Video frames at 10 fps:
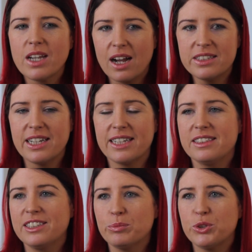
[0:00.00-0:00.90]

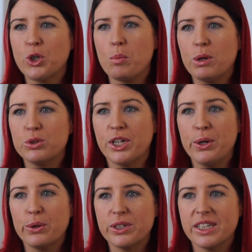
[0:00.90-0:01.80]
contacting them to come out
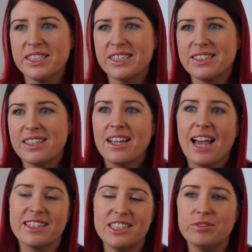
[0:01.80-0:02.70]
and look at his
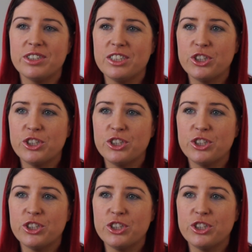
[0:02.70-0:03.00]
activity